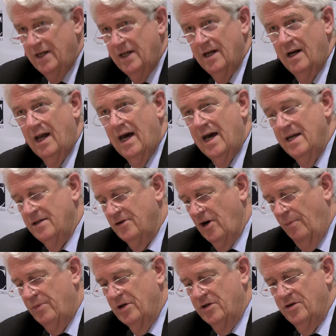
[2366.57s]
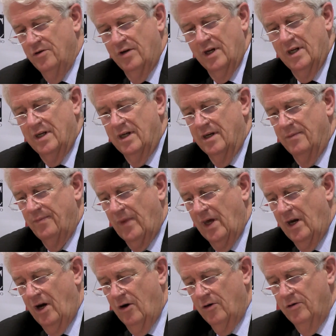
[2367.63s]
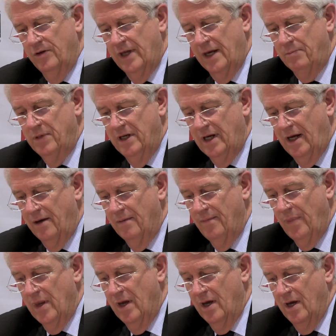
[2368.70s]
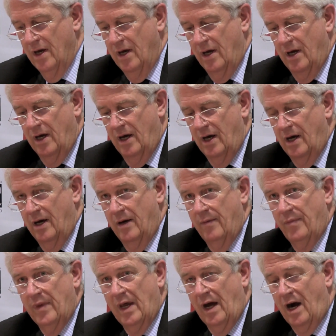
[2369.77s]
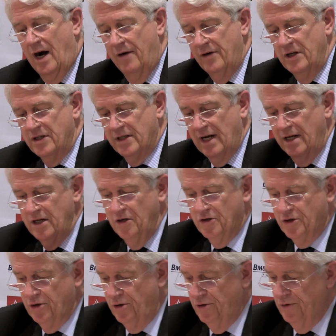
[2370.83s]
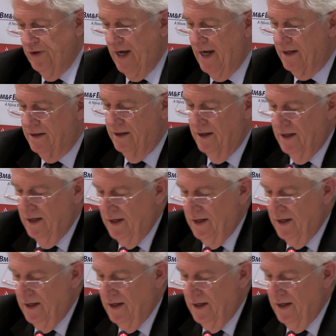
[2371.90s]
here lies the opportunity. And how could that be done? Harvard studies show that